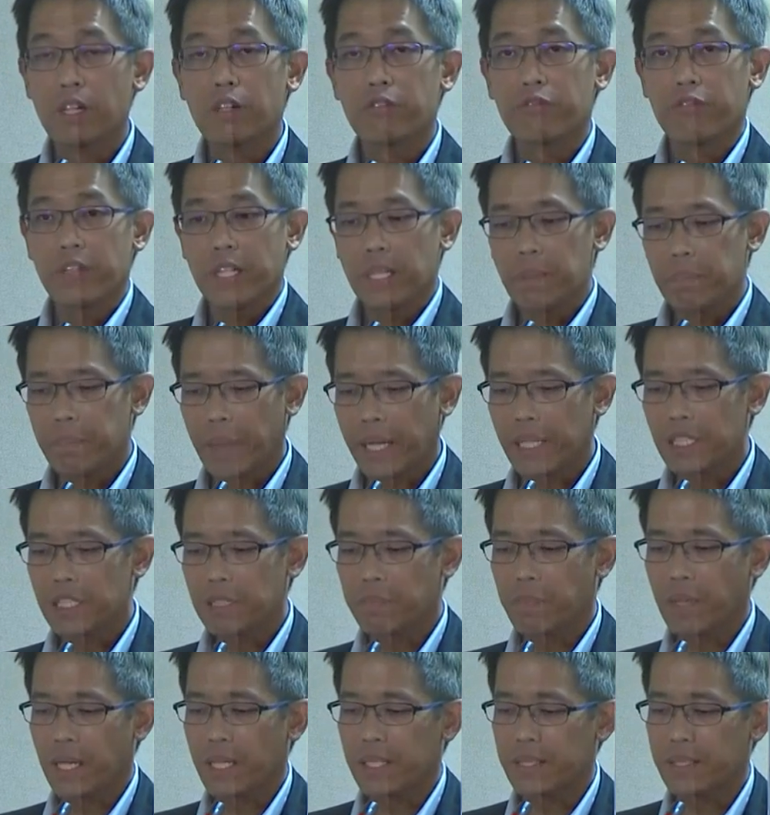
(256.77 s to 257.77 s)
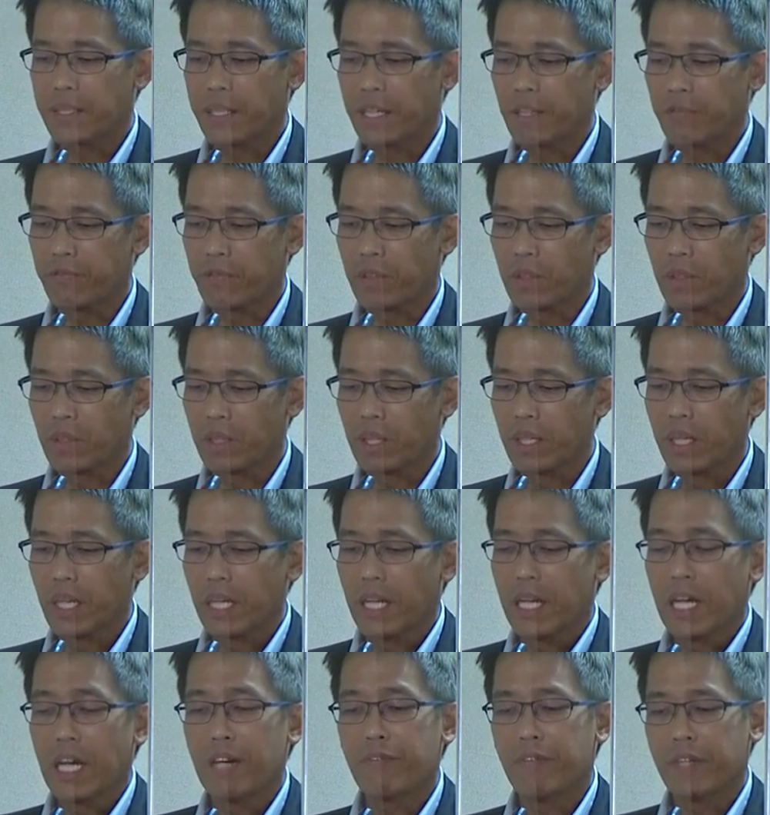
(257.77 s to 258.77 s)
Fee benchmarks, therefore,
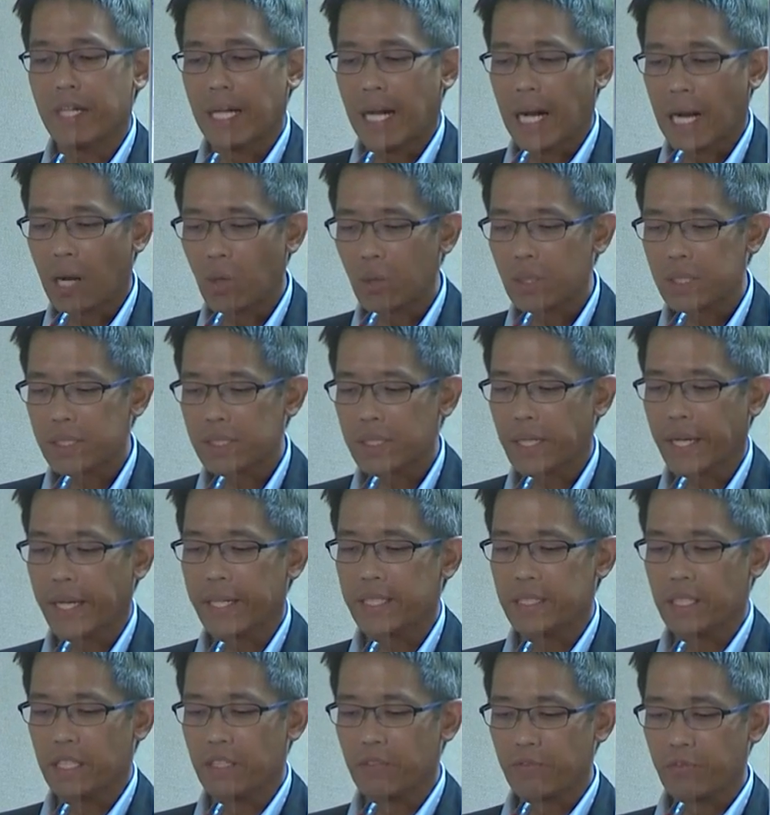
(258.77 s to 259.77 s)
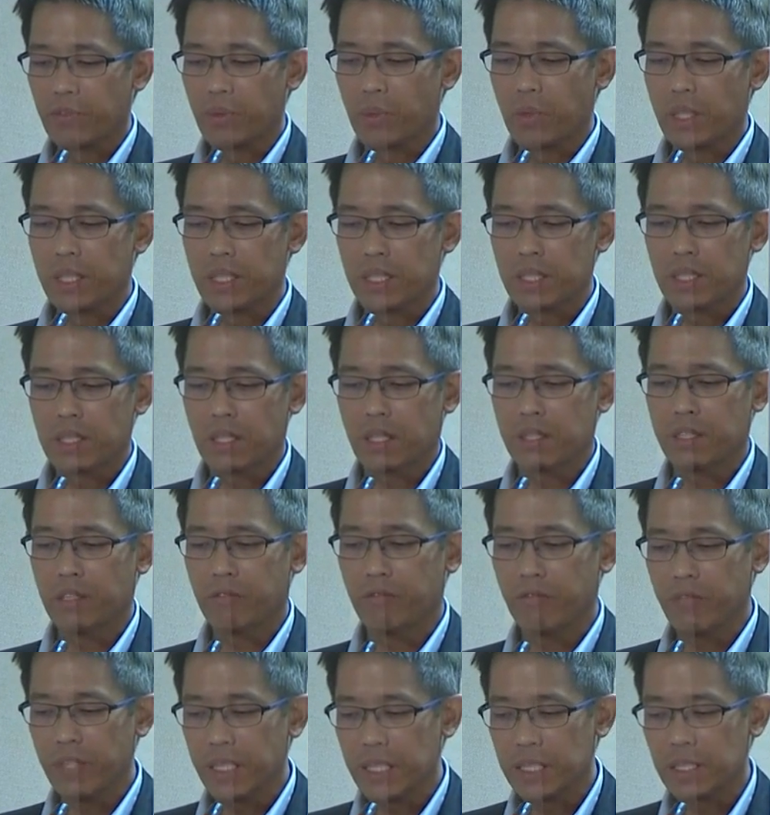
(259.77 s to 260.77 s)
have an outsized influence on
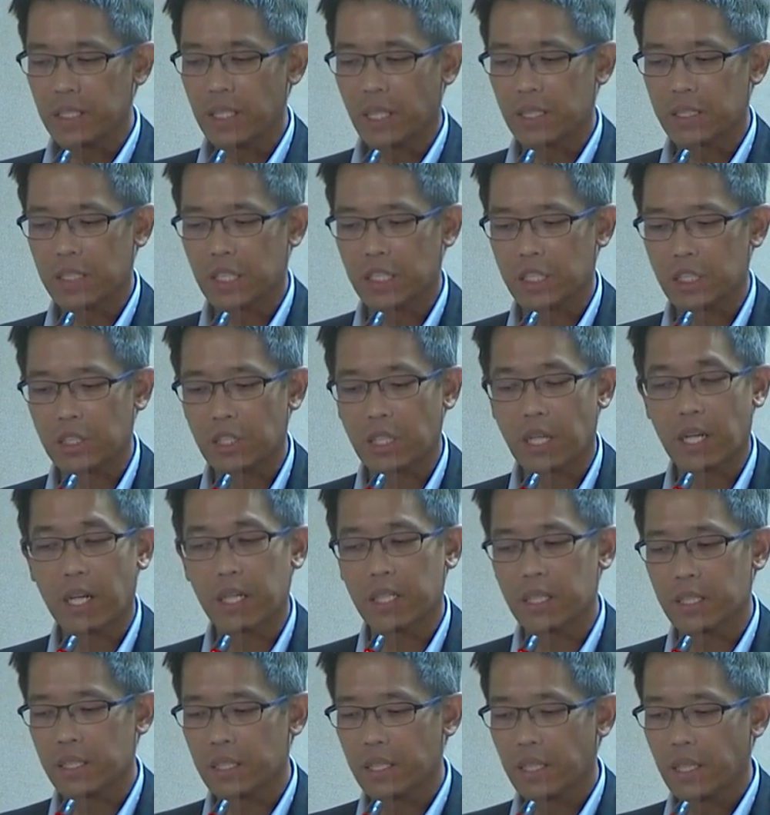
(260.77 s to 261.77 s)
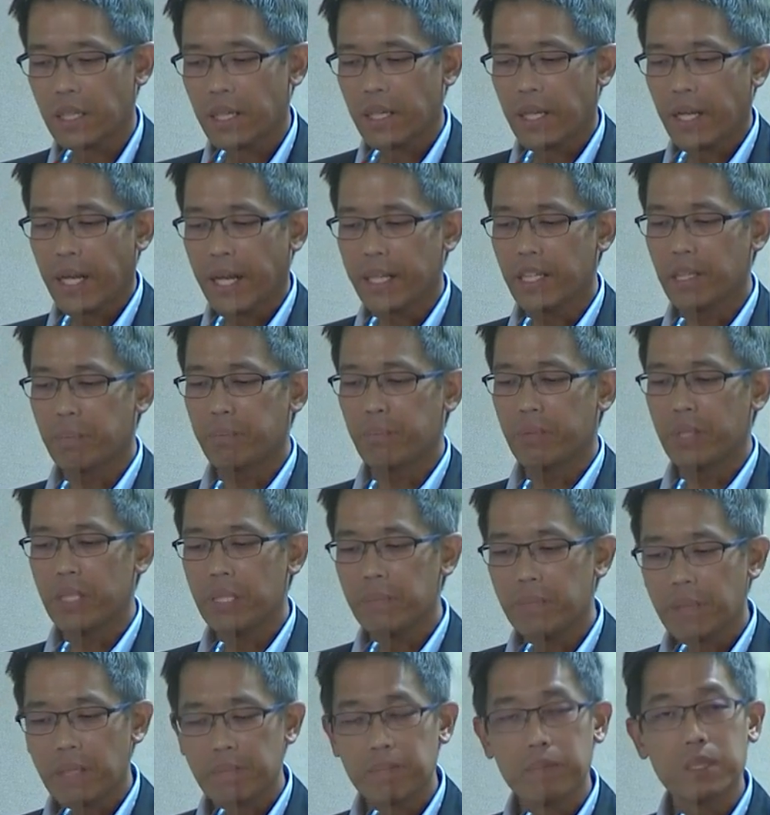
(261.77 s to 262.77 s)
the fees doctors charge and the
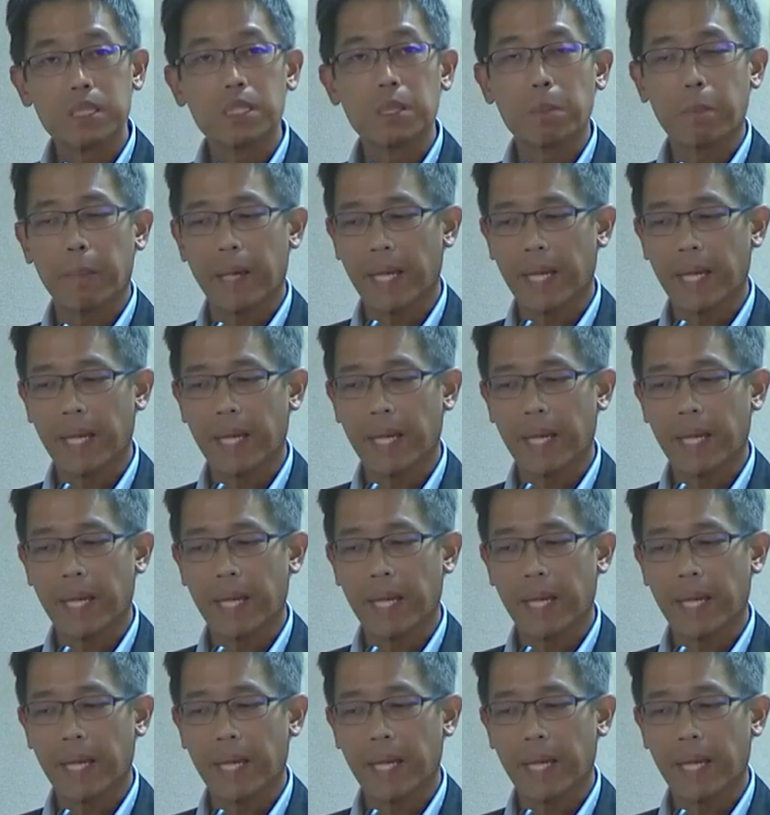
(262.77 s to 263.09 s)
premiums,